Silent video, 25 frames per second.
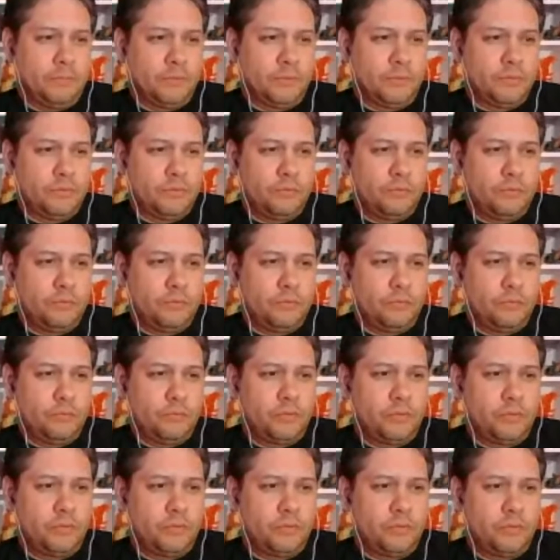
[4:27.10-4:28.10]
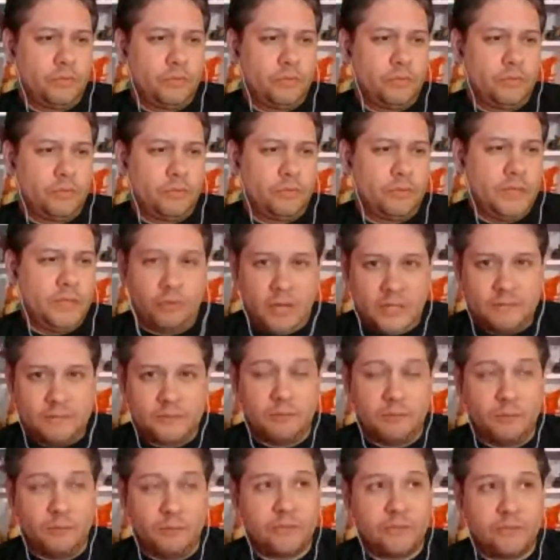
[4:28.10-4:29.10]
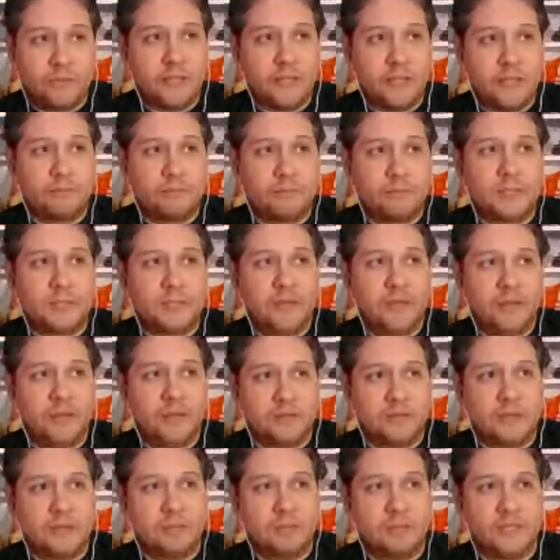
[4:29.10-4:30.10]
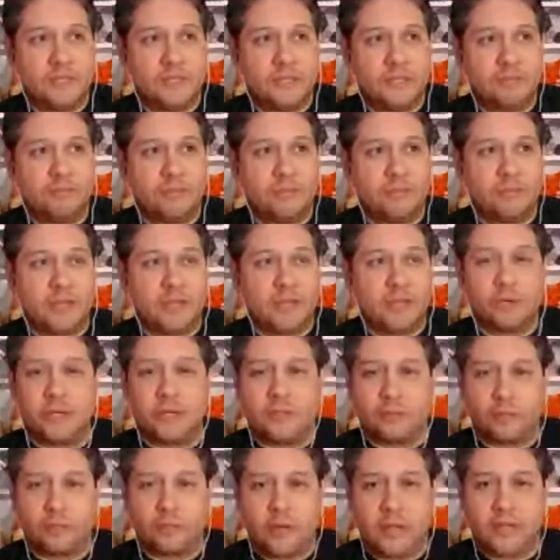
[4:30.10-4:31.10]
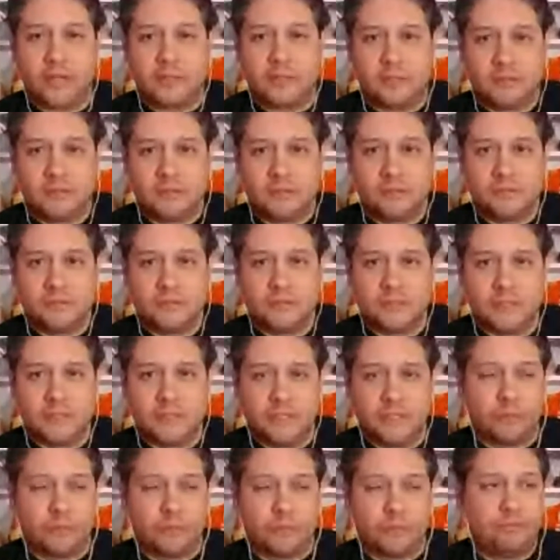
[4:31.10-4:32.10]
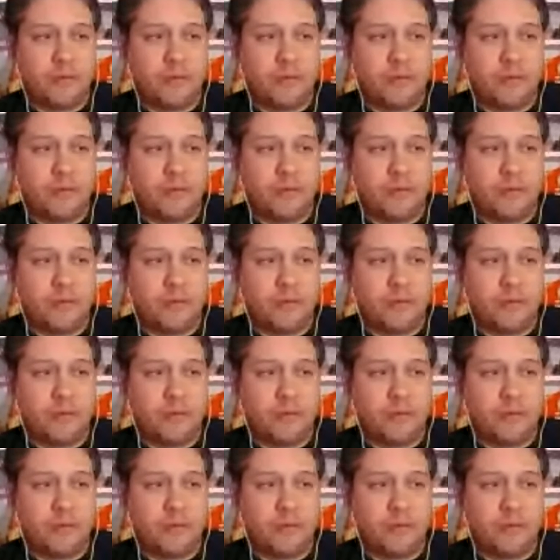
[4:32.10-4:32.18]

People who committed crimes and did terrible things because they believed they were in the right.